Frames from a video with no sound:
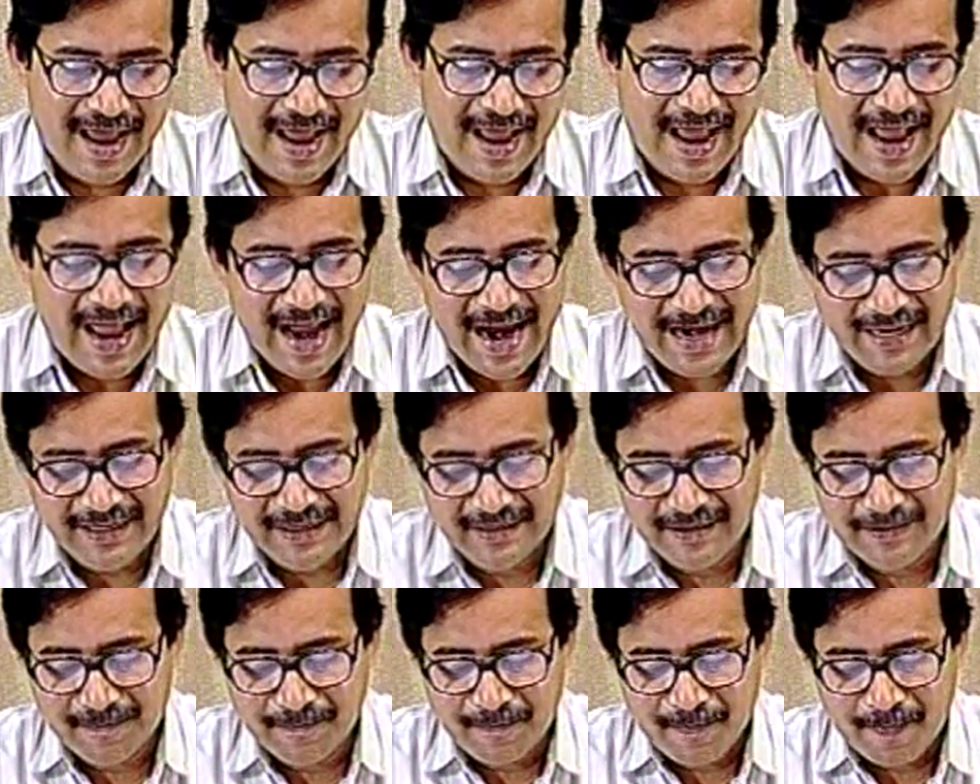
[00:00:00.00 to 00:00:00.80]

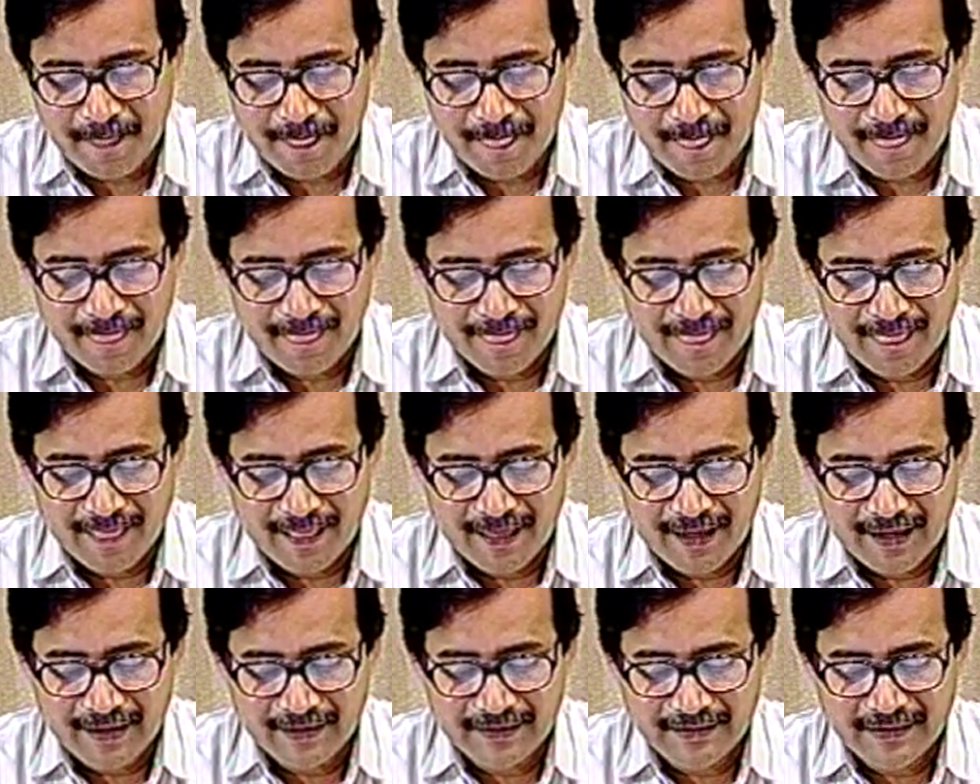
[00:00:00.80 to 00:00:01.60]
And
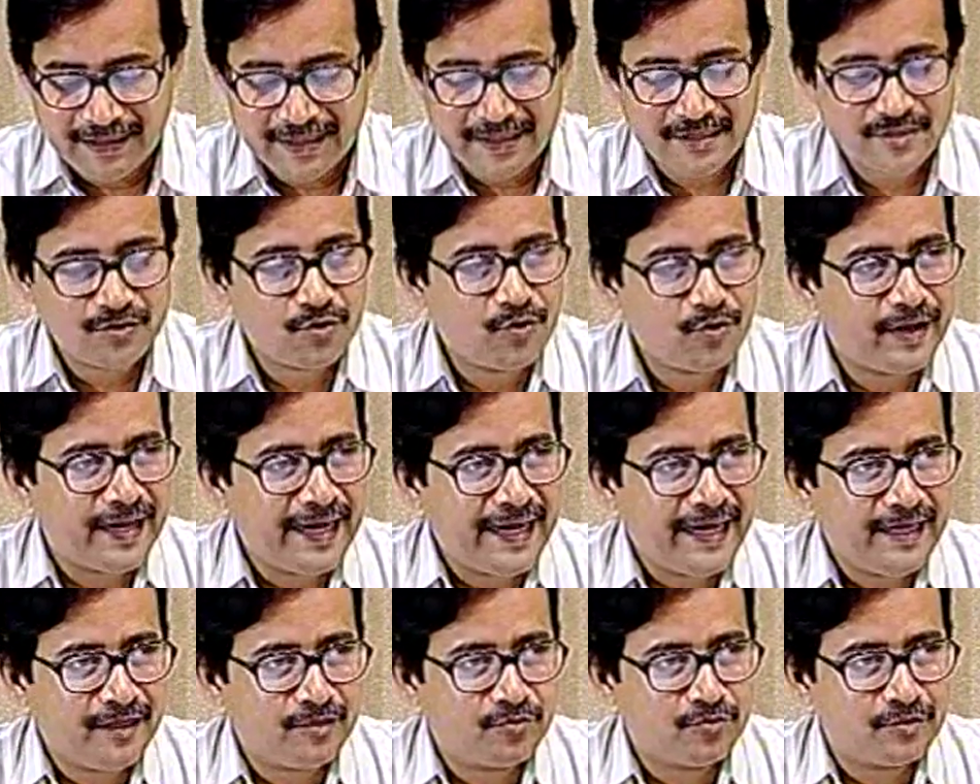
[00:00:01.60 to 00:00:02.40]
there is no
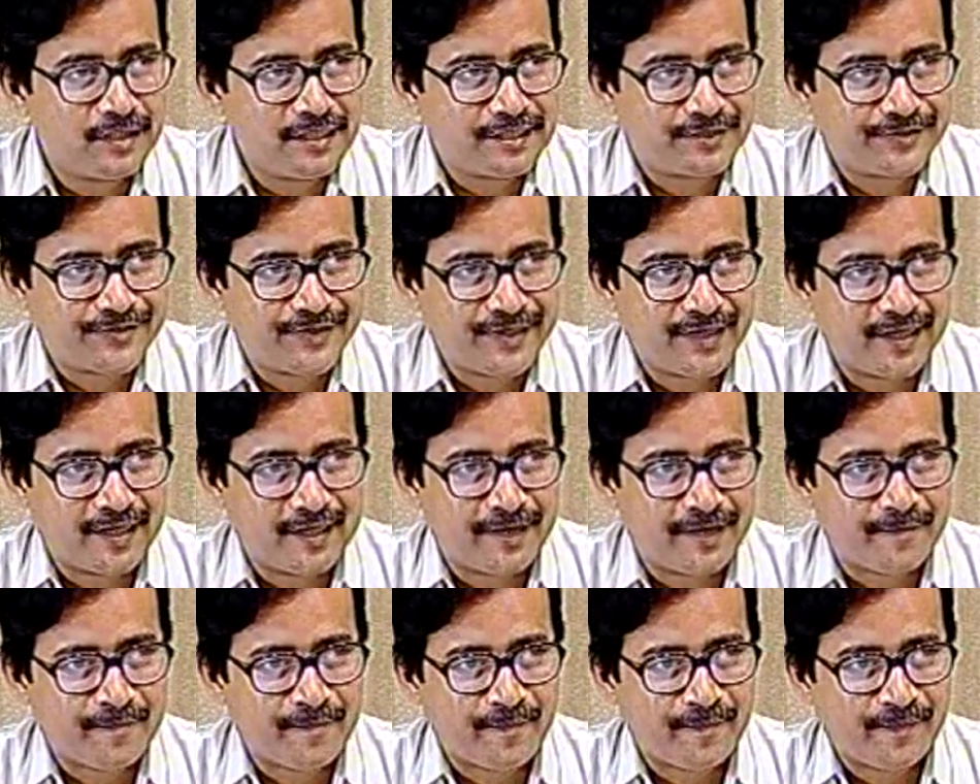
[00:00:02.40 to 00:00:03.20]
end to this really.
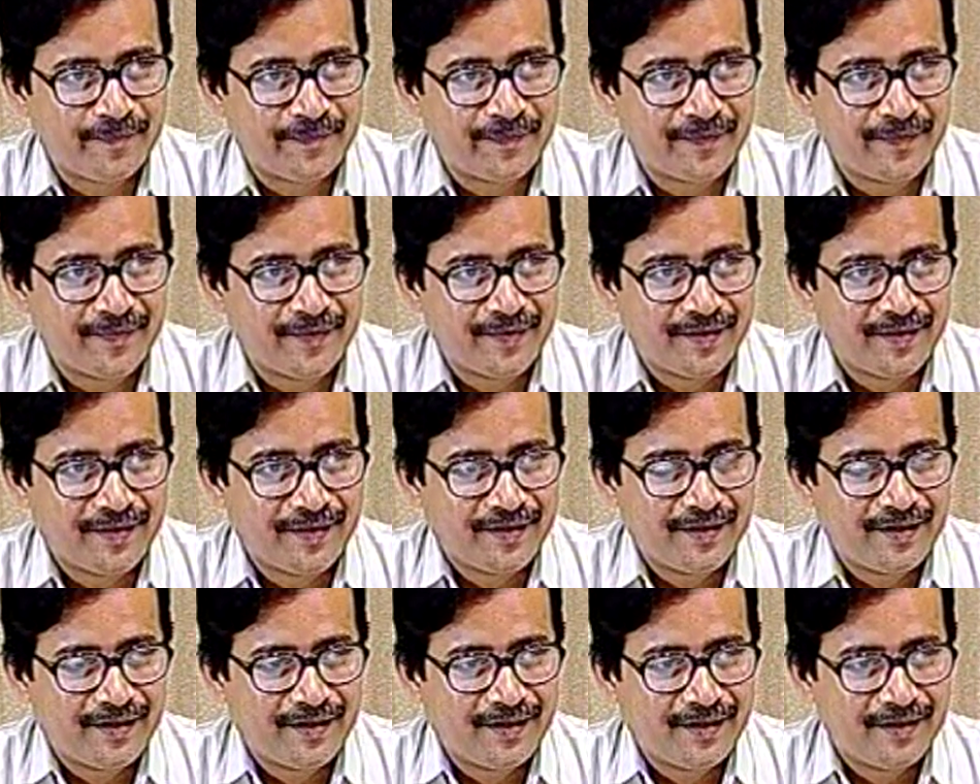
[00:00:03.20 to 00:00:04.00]

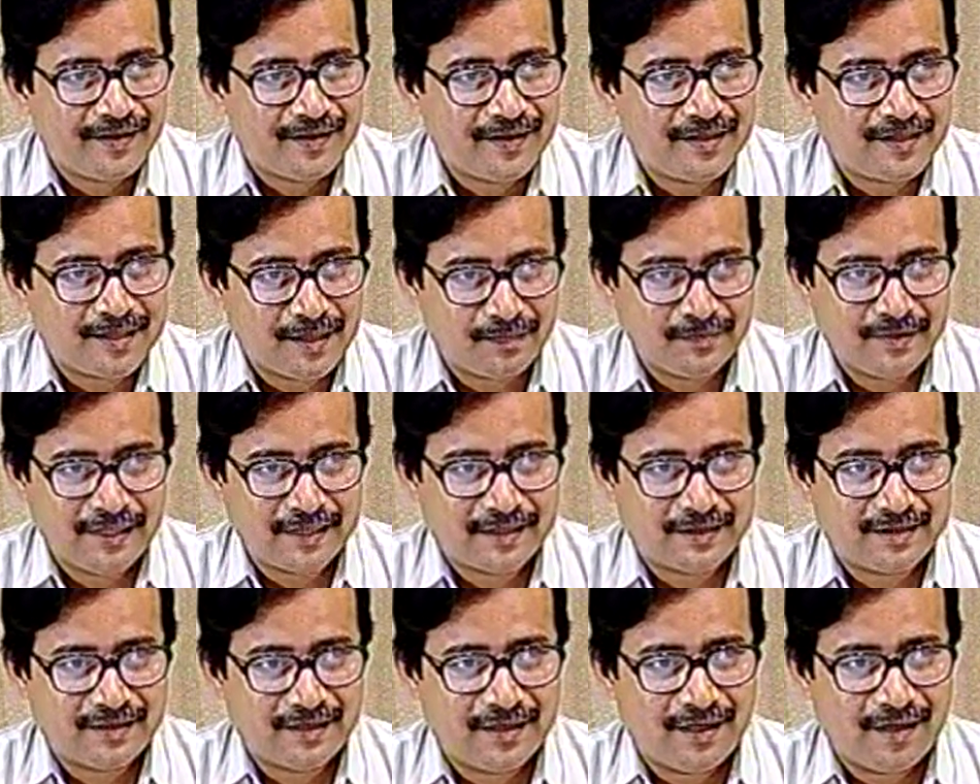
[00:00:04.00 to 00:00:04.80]
The
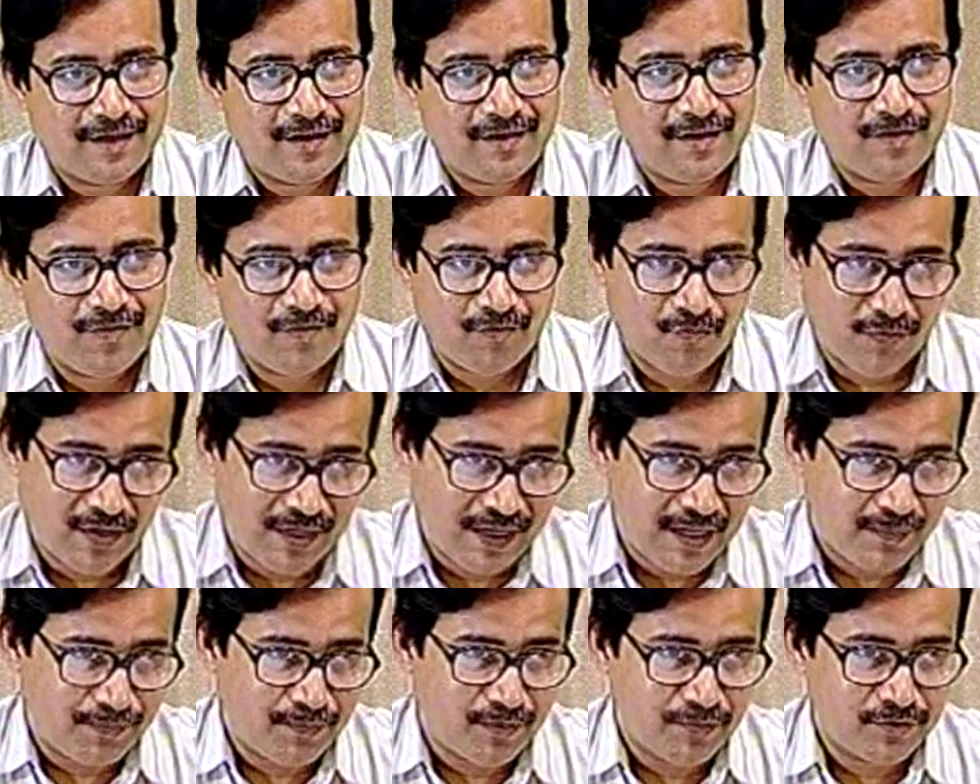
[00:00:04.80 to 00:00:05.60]
subject, one
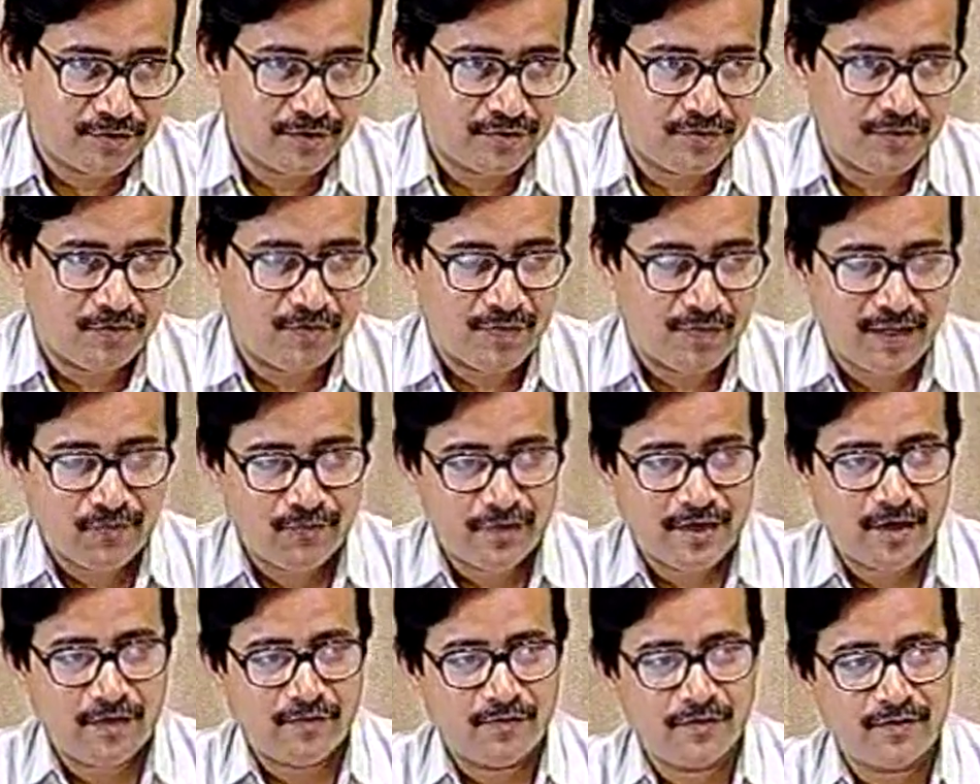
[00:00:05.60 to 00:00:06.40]
approach, one way
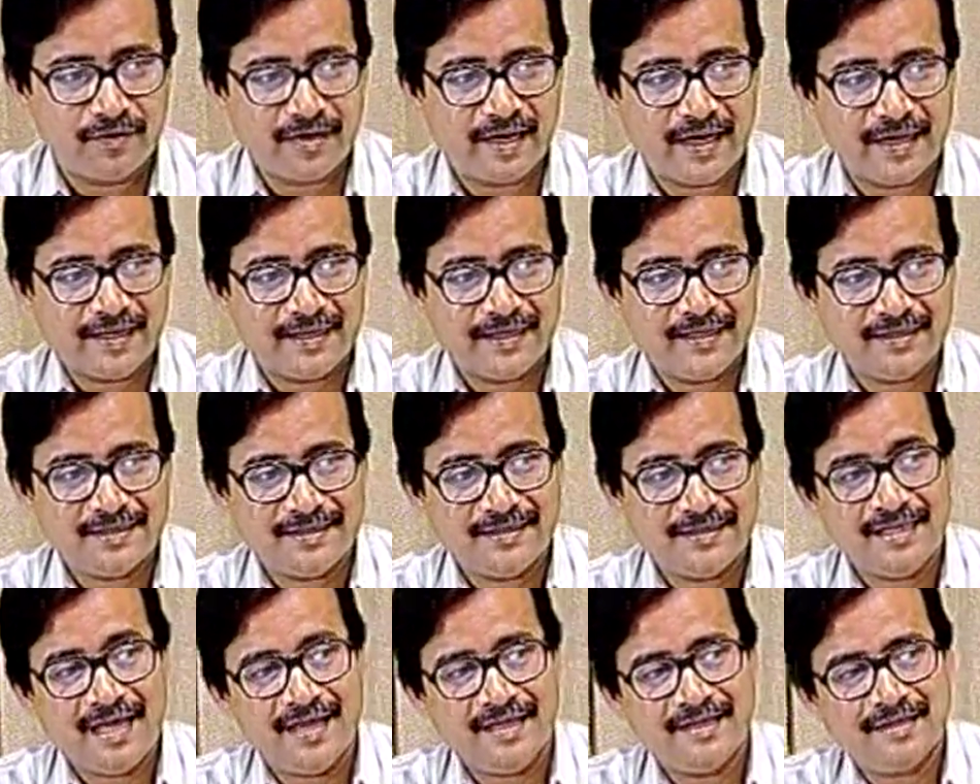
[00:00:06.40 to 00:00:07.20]
of looking at it
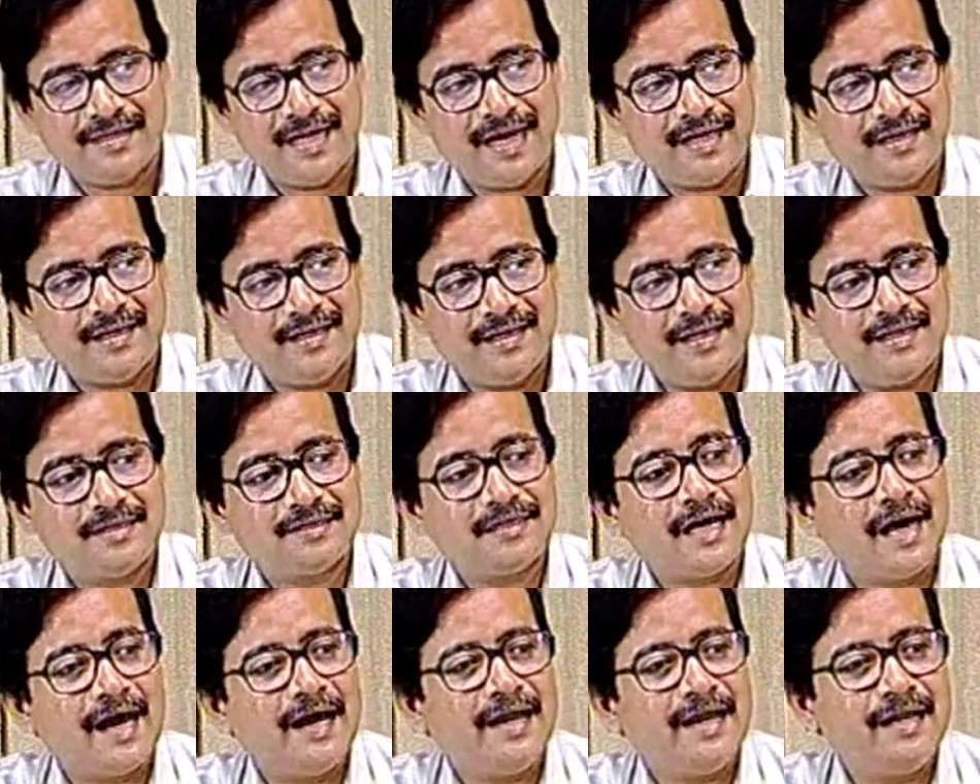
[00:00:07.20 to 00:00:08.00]
is that it is
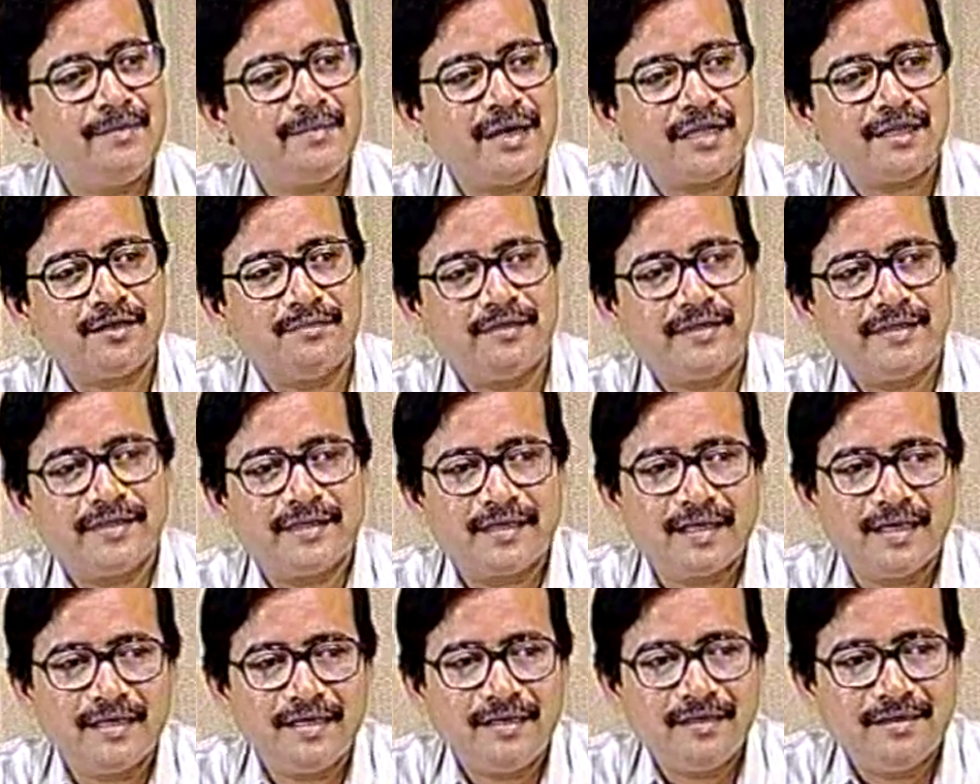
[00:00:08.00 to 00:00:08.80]
highly
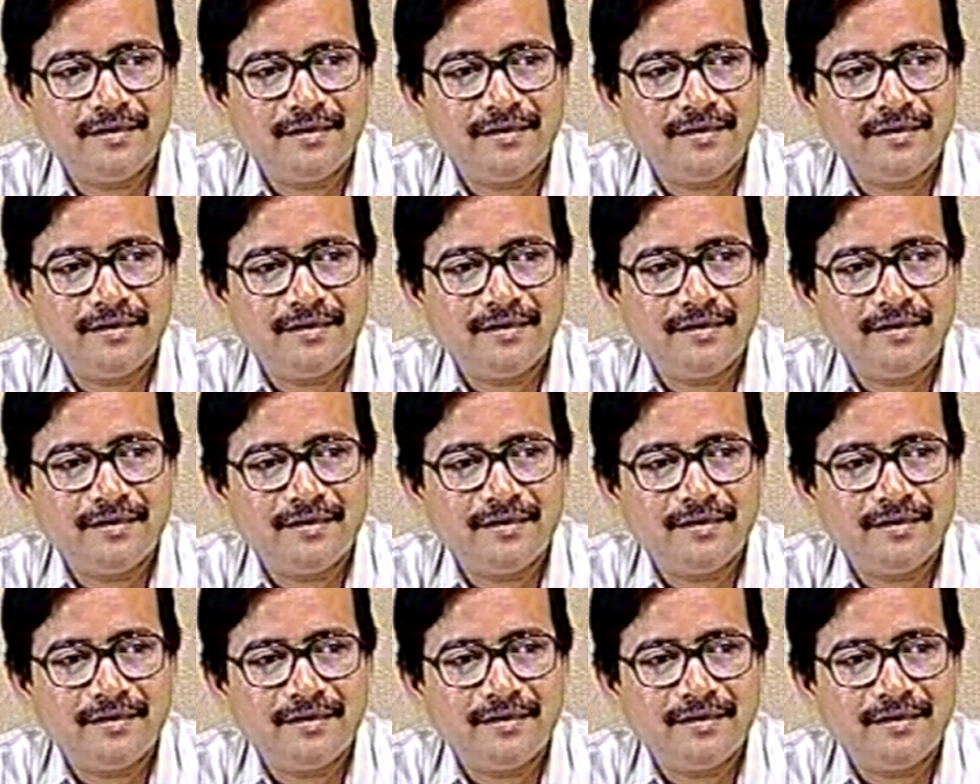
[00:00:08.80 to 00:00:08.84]
mathematical,